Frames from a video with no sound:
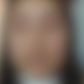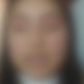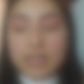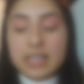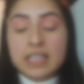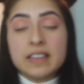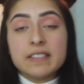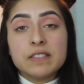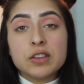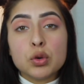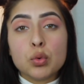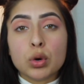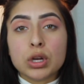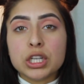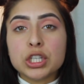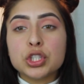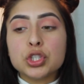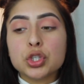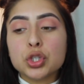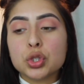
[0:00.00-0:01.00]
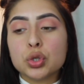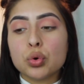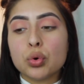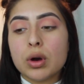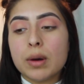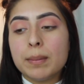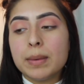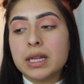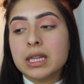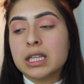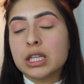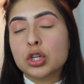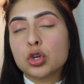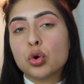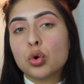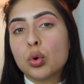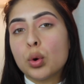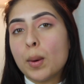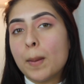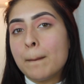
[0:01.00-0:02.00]
And if you wanted to show up a
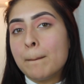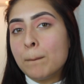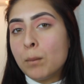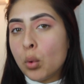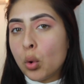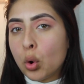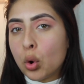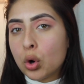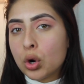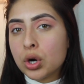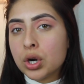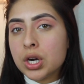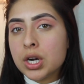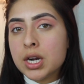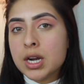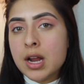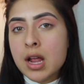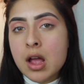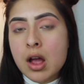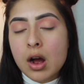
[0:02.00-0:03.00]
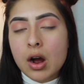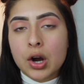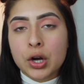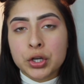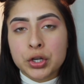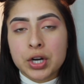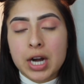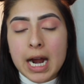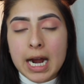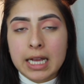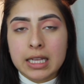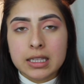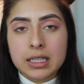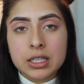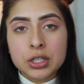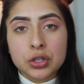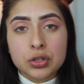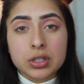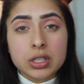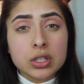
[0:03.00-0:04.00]
little more on your
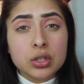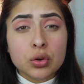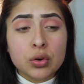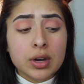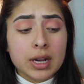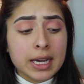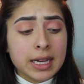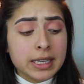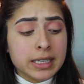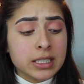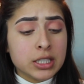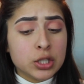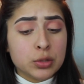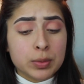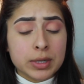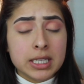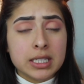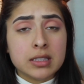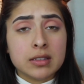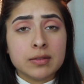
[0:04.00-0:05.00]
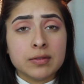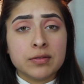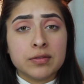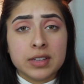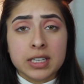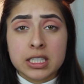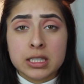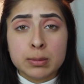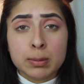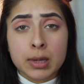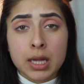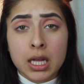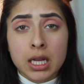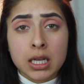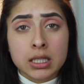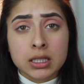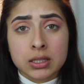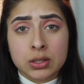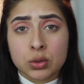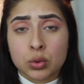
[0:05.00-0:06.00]
eyelid, you can go ahead and spray some Fix
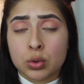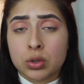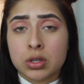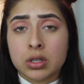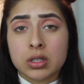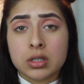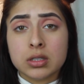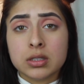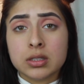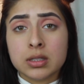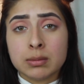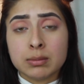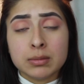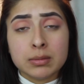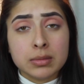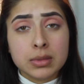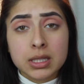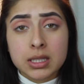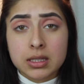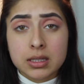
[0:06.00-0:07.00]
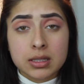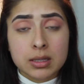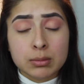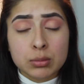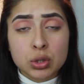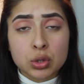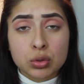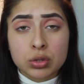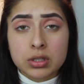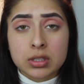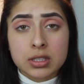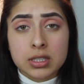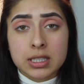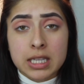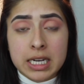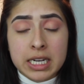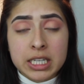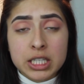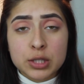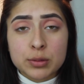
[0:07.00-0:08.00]
Plus or some sort of
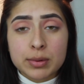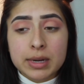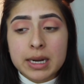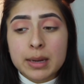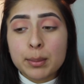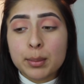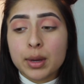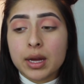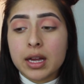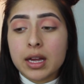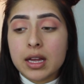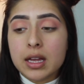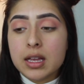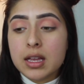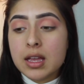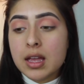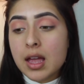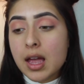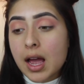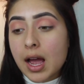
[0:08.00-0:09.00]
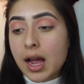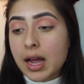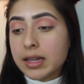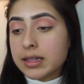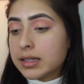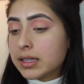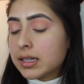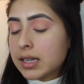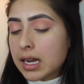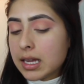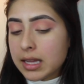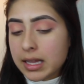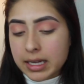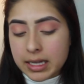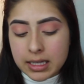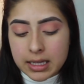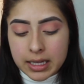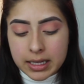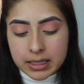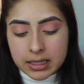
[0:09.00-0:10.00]
setting spray, but I think I like
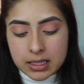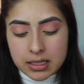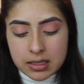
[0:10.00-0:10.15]
it like